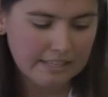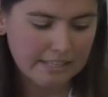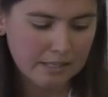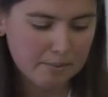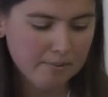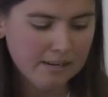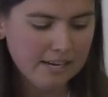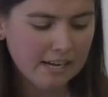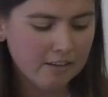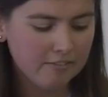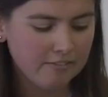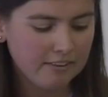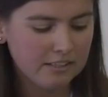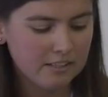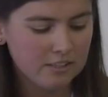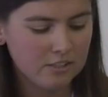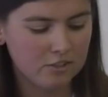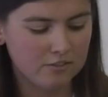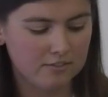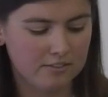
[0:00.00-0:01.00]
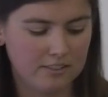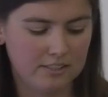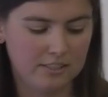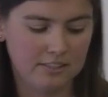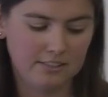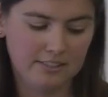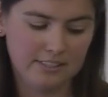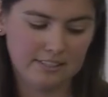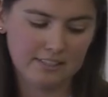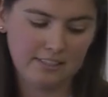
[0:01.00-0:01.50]
the big advantage of the
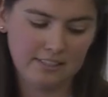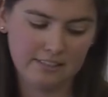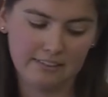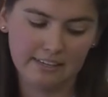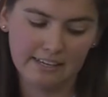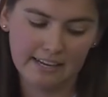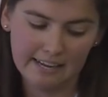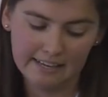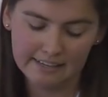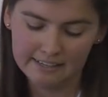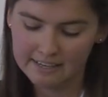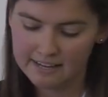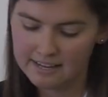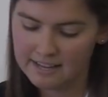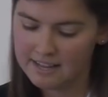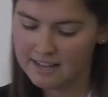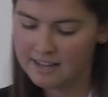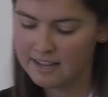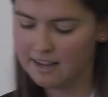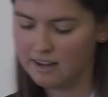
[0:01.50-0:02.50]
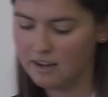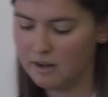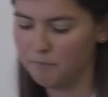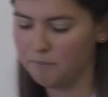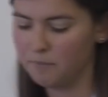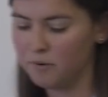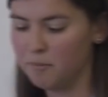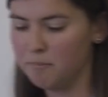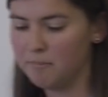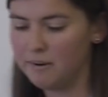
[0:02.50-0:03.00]
series here again,
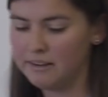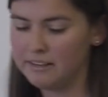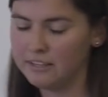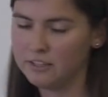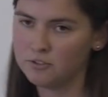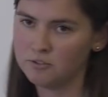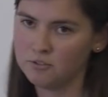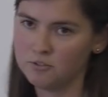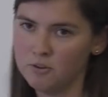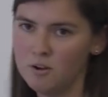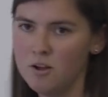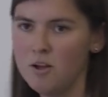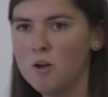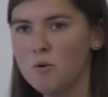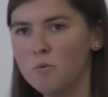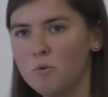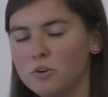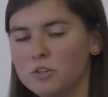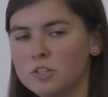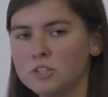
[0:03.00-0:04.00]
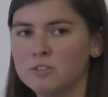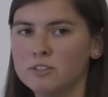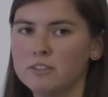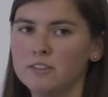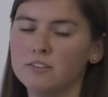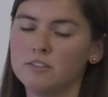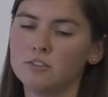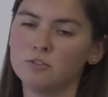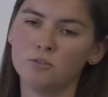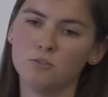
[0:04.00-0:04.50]
comparing to
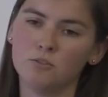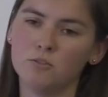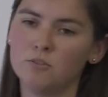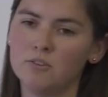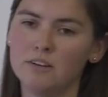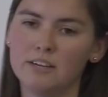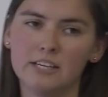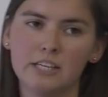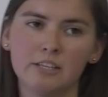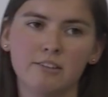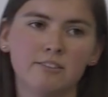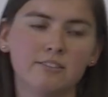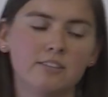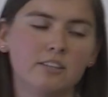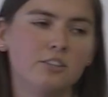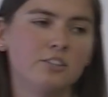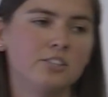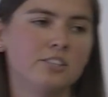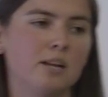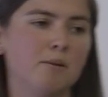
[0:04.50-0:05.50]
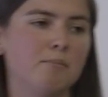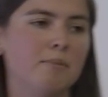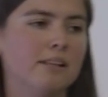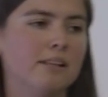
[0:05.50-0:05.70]
learning with traditional